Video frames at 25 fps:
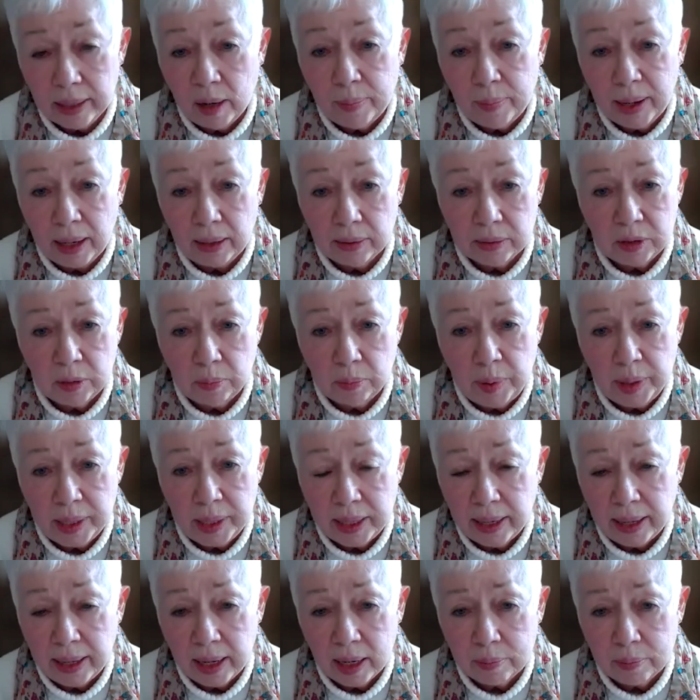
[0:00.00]
about
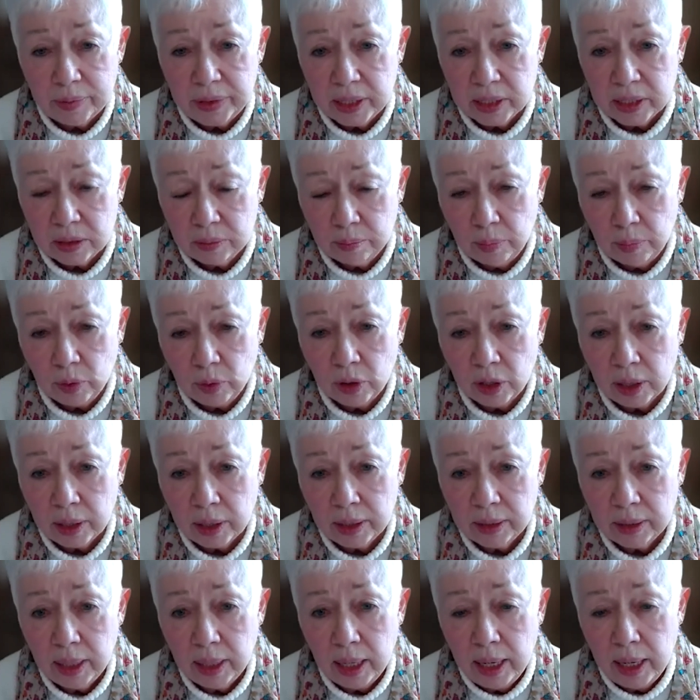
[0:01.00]
picking up this book,
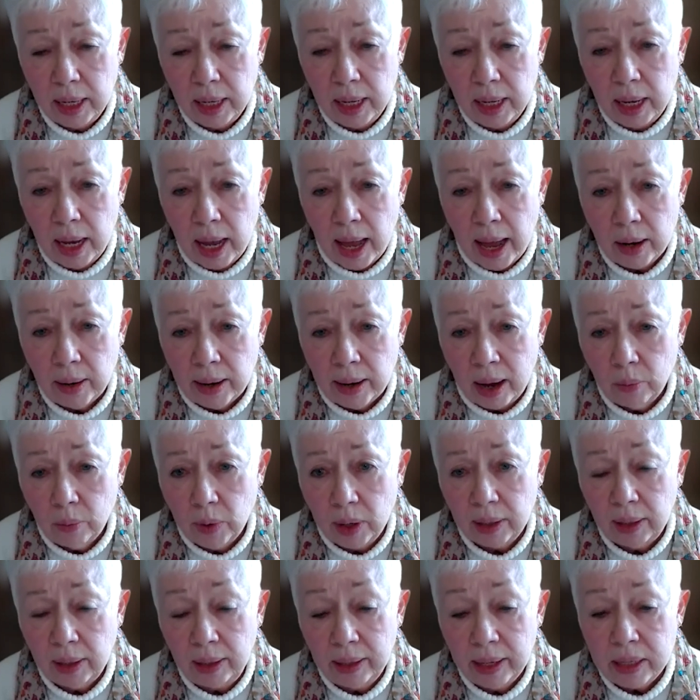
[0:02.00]
I
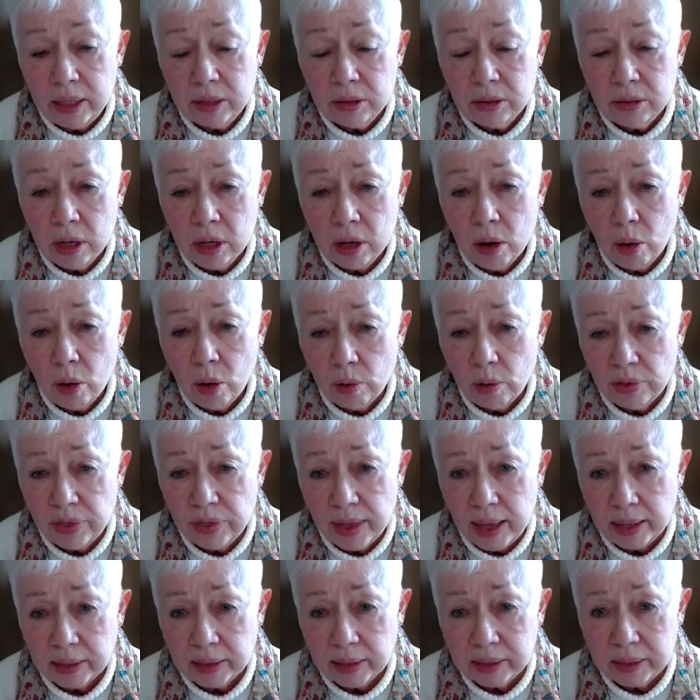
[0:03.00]
want to let you know
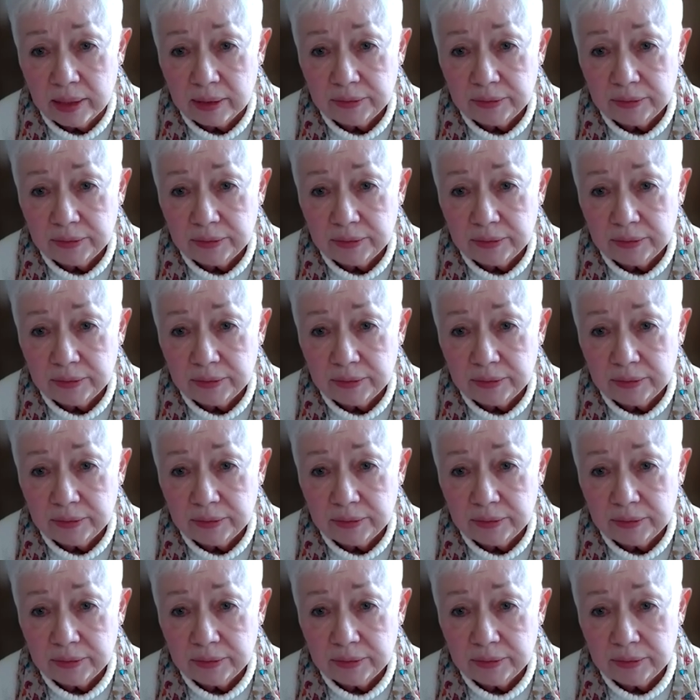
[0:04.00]
that